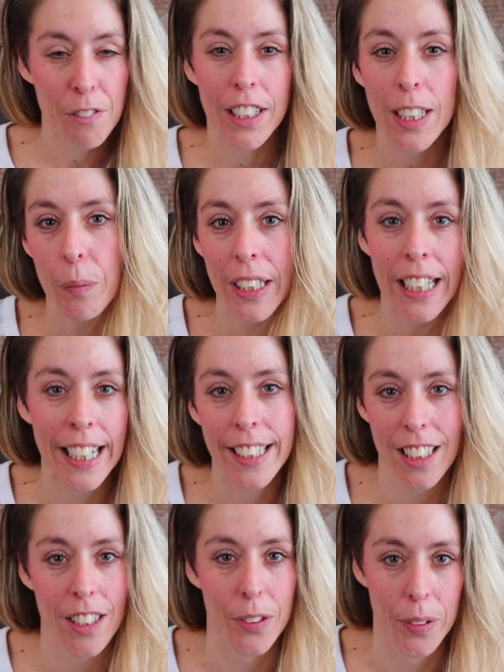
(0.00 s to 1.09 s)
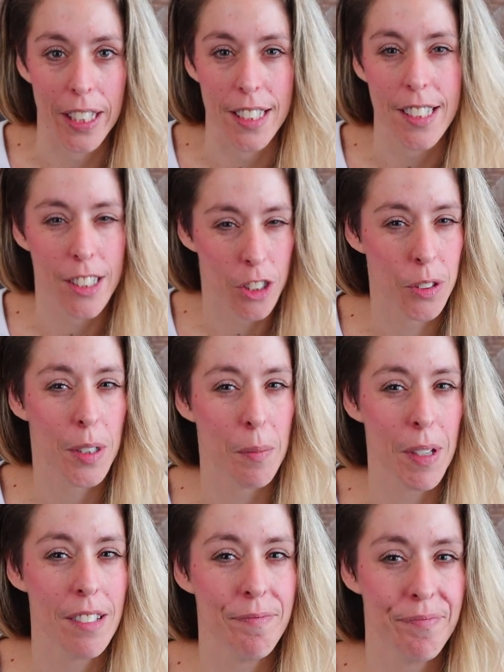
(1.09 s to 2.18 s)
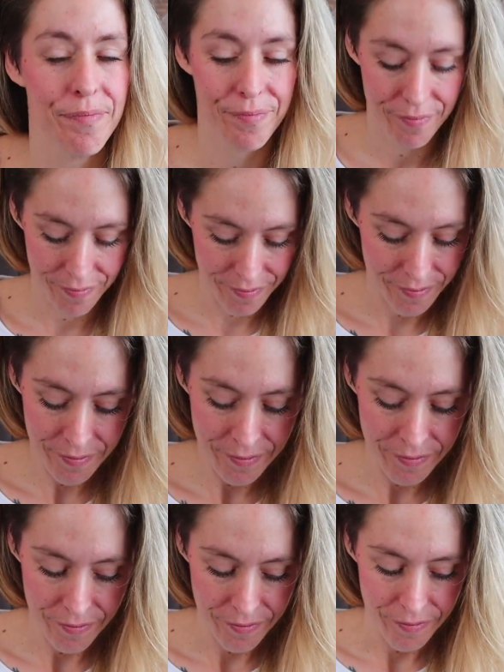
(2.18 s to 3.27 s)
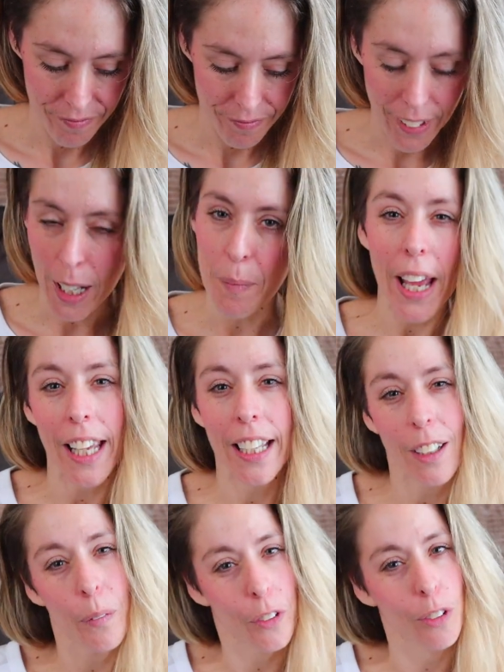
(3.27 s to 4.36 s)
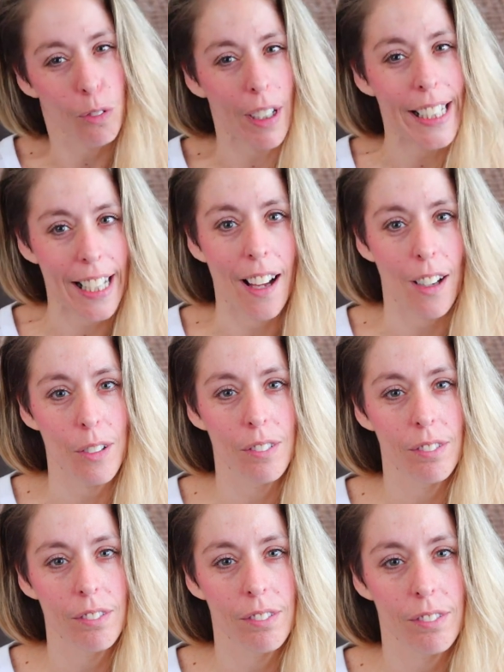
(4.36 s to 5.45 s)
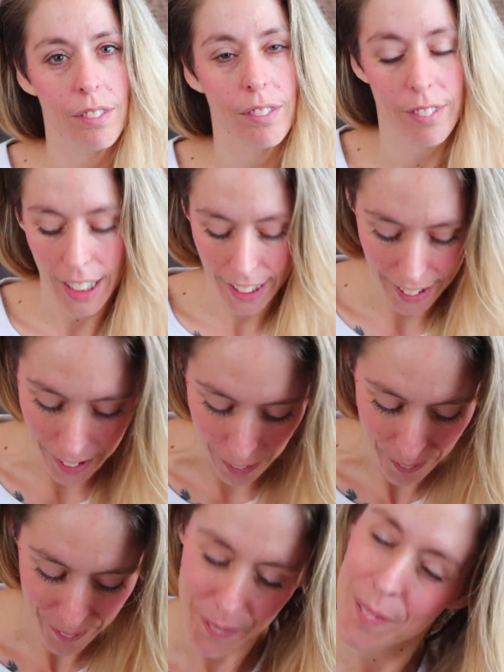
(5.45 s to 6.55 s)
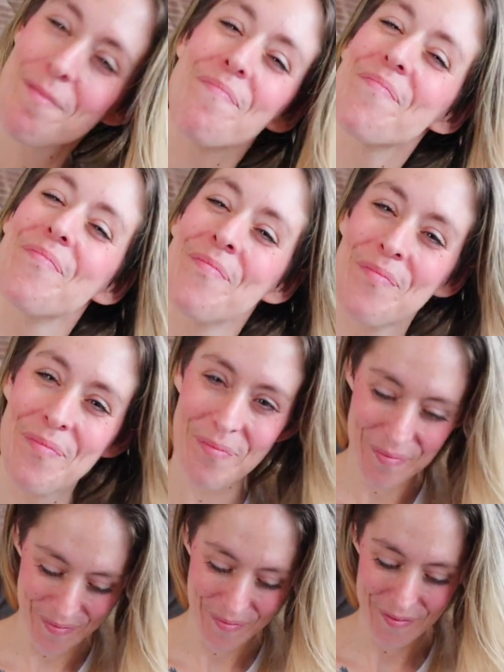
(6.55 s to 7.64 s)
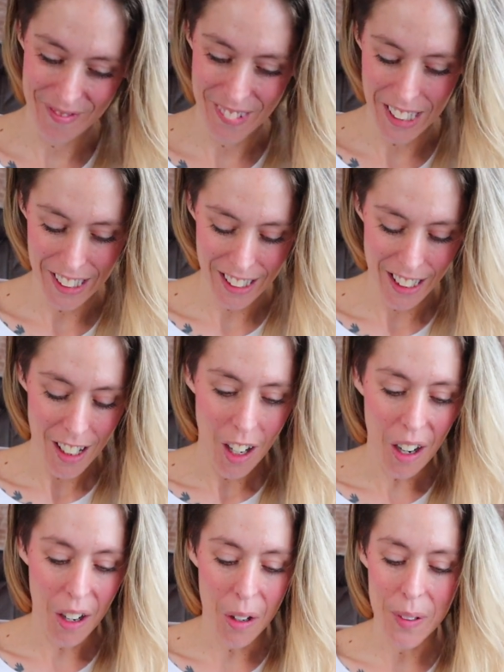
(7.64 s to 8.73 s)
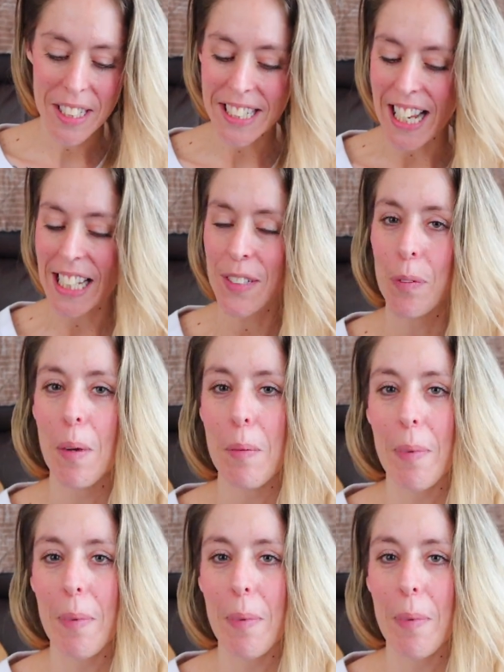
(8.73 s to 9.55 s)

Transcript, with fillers: like we're connected through this. Do you know what I mean? Like I'm hanging out with her right now. I don't know. Oh, and snacks for my